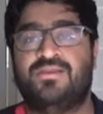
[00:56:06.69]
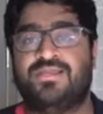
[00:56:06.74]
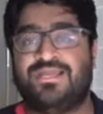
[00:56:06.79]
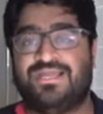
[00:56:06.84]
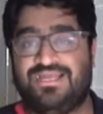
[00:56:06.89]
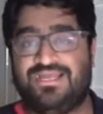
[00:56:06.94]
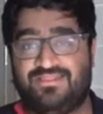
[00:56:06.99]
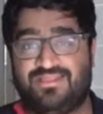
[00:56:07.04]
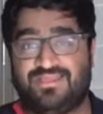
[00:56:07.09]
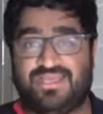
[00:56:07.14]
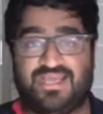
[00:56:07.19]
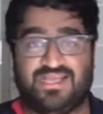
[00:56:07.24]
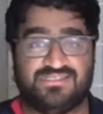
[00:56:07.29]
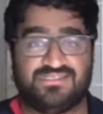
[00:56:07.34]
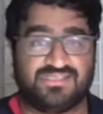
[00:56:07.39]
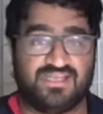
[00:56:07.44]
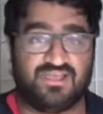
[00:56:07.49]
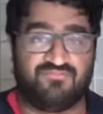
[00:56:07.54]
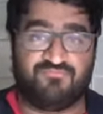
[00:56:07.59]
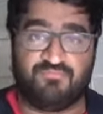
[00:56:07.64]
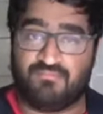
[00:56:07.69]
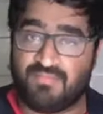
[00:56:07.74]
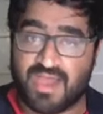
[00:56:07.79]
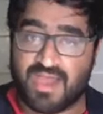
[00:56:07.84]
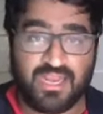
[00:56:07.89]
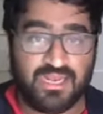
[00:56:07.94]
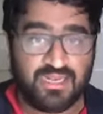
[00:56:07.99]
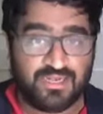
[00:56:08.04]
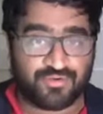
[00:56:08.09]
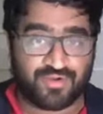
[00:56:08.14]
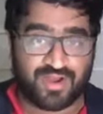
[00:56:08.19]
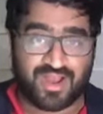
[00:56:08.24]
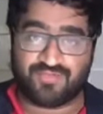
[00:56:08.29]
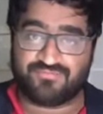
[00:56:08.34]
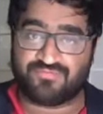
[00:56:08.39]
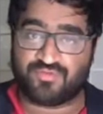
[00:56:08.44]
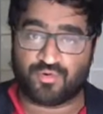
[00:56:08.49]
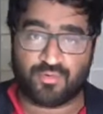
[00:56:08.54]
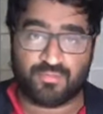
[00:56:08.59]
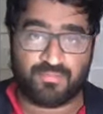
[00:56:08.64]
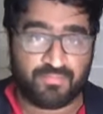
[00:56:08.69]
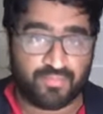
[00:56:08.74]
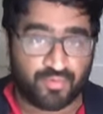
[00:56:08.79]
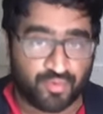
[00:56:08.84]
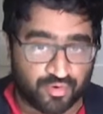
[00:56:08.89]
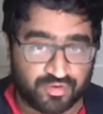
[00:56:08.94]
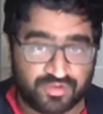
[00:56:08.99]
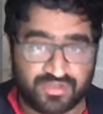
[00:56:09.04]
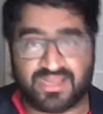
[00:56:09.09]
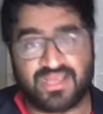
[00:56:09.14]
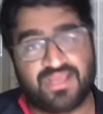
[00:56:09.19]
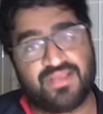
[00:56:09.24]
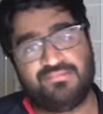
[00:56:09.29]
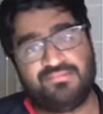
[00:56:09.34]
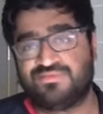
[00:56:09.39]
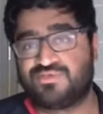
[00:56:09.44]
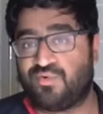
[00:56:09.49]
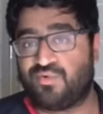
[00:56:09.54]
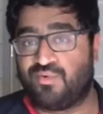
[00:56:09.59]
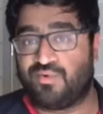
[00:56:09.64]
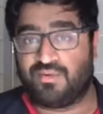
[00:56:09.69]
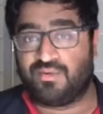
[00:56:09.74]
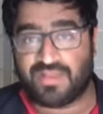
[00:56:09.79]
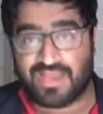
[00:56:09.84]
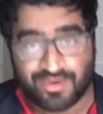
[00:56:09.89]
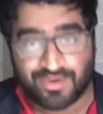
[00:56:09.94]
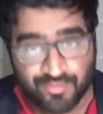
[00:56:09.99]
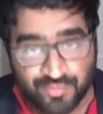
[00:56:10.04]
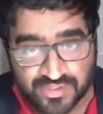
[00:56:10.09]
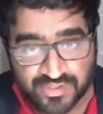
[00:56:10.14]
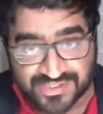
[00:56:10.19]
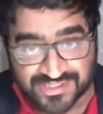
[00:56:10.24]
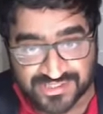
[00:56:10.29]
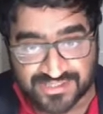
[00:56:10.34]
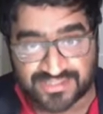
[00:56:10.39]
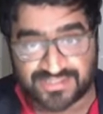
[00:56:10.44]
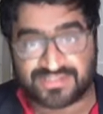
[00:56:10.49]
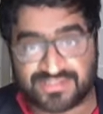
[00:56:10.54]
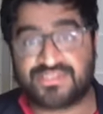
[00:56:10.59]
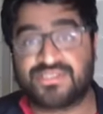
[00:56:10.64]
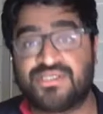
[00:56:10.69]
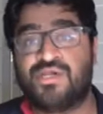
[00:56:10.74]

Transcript: in the case of Minecraft or board games or languages